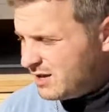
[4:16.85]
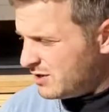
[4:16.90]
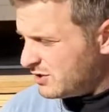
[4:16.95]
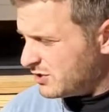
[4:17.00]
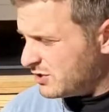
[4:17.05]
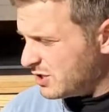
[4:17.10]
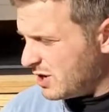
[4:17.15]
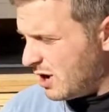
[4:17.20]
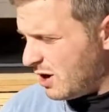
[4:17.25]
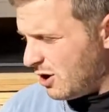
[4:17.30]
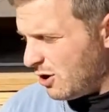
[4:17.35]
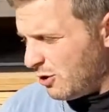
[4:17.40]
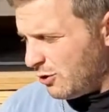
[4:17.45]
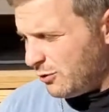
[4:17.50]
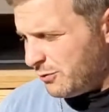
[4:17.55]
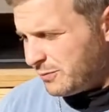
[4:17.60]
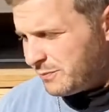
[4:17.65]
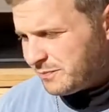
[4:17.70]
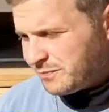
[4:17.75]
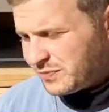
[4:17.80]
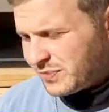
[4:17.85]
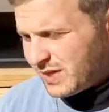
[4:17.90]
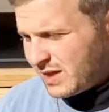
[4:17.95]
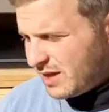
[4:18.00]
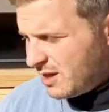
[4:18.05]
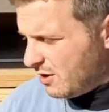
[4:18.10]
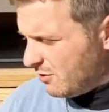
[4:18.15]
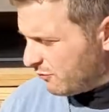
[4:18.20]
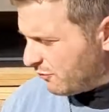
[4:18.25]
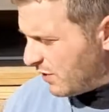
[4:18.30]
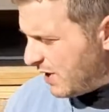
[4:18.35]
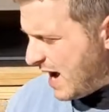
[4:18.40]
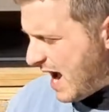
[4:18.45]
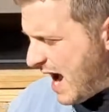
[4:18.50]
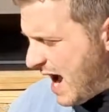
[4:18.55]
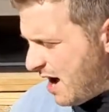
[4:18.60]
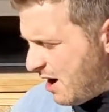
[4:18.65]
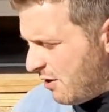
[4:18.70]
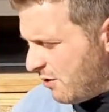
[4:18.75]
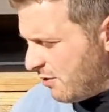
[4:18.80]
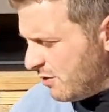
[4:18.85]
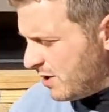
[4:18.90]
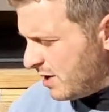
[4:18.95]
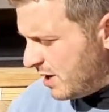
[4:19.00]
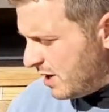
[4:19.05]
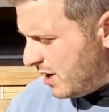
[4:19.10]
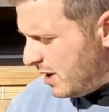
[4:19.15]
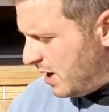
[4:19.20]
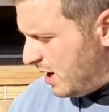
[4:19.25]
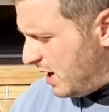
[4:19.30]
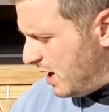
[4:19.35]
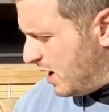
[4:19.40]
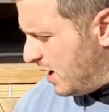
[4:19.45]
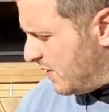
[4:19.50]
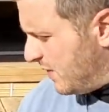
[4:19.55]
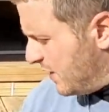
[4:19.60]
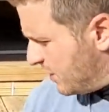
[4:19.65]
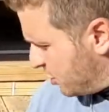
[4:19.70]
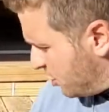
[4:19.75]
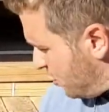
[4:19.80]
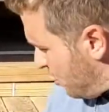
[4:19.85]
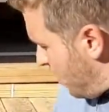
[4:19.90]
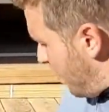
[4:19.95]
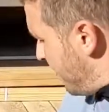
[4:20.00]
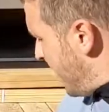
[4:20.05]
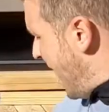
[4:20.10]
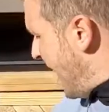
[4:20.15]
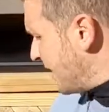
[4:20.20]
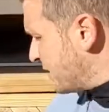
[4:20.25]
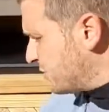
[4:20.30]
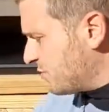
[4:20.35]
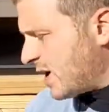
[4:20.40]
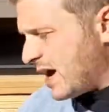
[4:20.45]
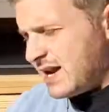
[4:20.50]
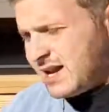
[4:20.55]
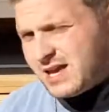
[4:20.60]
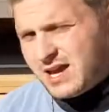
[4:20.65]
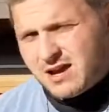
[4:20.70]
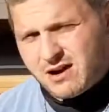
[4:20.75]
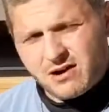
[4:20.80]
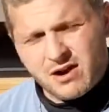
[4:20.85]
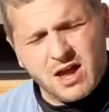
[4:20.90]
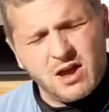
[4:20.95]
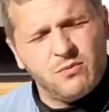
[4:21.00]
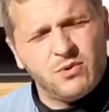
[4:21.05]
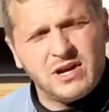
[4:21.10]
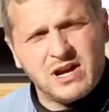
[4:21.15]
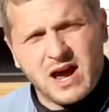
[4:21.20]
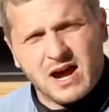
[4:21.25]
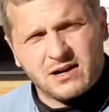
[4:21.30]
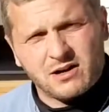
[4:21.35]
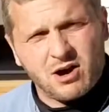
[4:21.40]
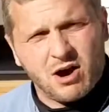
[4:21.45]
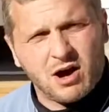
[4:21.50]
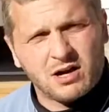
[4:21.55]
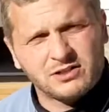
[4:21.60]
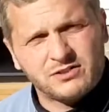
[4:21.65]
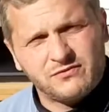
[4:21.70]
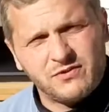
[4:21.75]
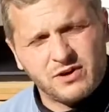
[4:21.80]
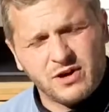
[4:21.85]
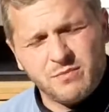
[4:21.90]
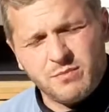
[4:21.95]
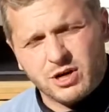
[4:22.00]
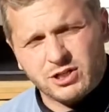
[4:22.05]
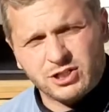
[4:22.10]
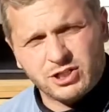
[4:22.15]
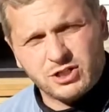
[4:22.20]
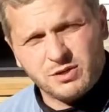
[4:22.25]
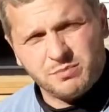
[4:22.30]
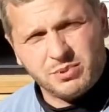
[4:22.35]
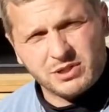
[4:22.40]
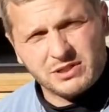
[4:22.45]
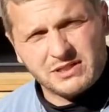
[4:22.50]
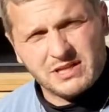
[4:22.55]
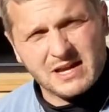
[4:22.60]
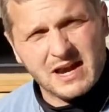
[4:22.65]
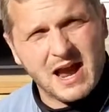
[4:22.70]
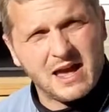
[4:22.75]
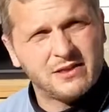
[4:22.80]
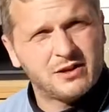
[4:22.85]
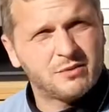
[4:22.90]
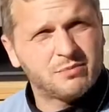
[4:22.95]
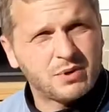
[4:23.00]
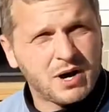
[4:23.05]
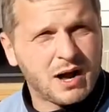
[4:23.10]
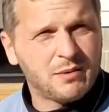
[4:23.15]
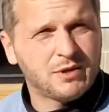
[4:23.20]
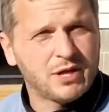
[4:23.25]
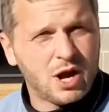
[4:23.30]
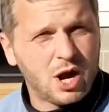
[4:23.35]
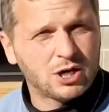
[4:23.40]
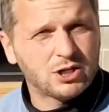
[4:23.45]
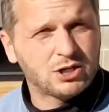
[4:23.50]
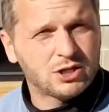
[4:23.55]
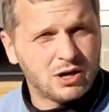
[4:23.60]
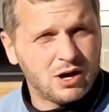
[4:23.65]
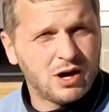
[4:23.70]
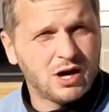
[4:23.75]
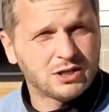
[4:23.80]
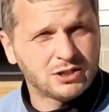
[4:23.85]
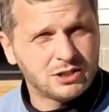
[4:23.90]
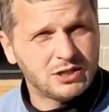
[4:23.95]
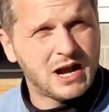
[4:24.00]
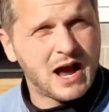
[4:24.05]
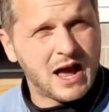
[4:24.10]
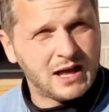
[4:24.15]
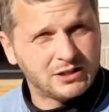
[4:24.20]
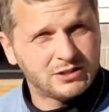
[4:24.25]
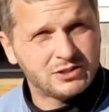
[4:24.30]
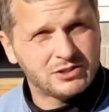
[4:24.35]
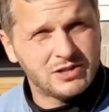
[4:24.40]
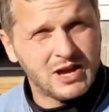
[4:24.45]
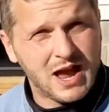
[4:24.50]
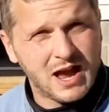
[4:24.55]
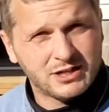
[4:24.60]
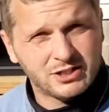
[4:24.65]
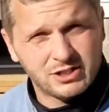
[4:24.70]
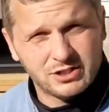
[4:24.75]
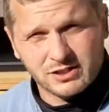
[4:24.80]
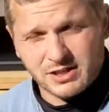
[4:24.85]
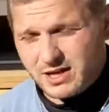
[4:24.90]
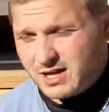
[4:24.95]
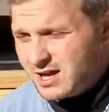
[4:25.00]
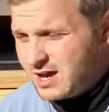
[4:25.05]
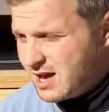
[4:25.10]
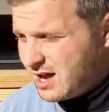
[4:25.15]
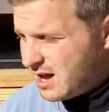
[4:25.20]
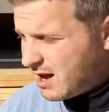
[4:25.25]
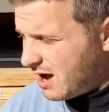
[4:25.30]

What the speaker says: So for now, this toolbox right here, it would not cost very much to put together, probably under $100 actually.